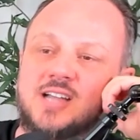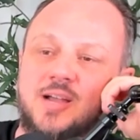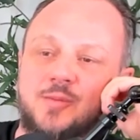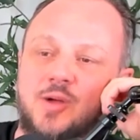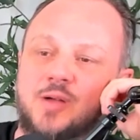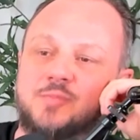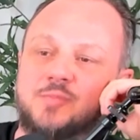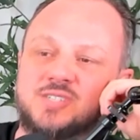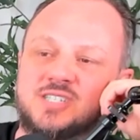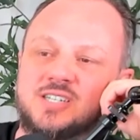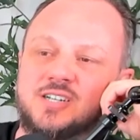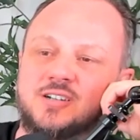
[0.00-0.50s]
I'm,
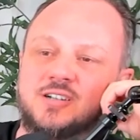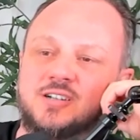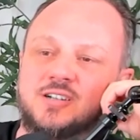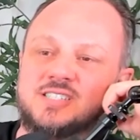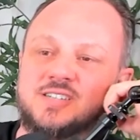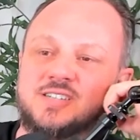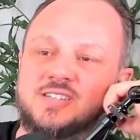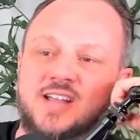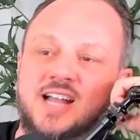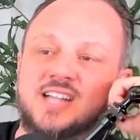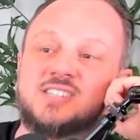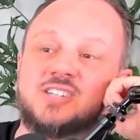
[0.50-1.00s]
I'm
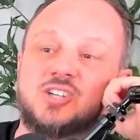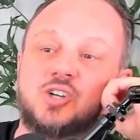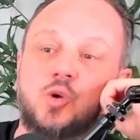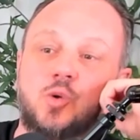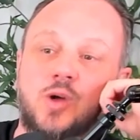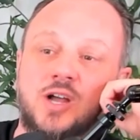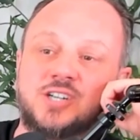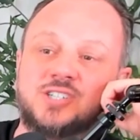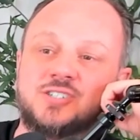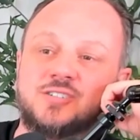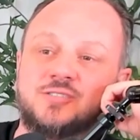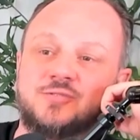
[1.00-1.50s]
serious. If that's a
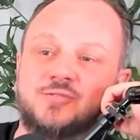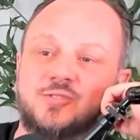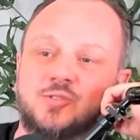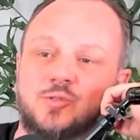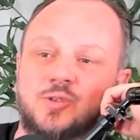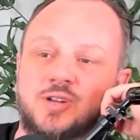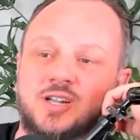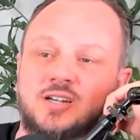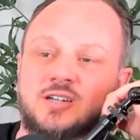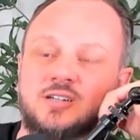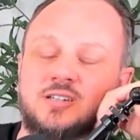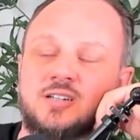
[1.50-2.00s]
question for
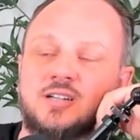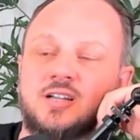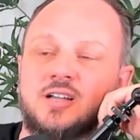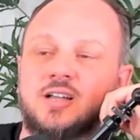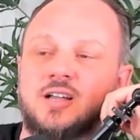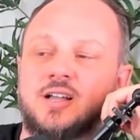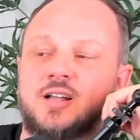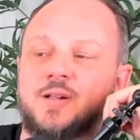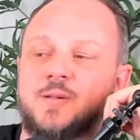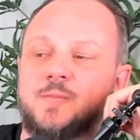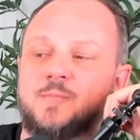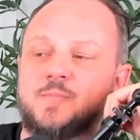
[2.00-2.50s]
real,
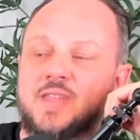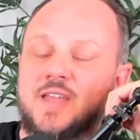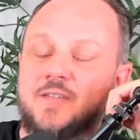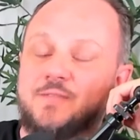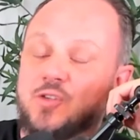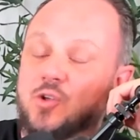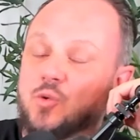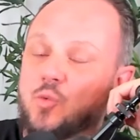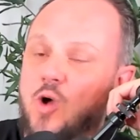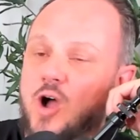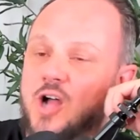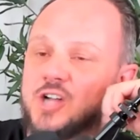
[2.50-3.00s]

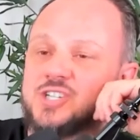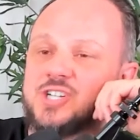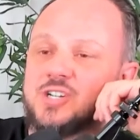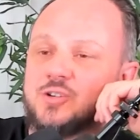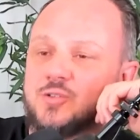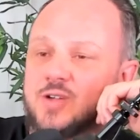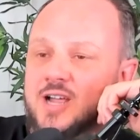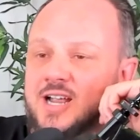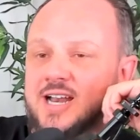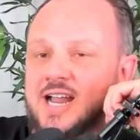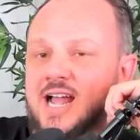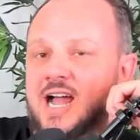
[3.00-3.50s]
if you're watching
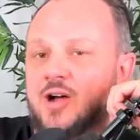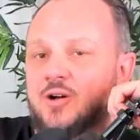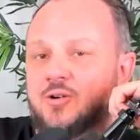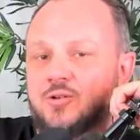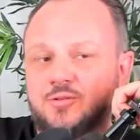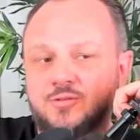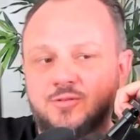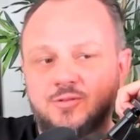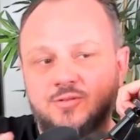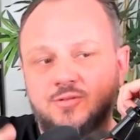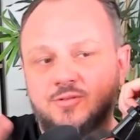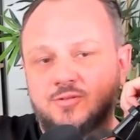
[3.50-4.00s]
right now,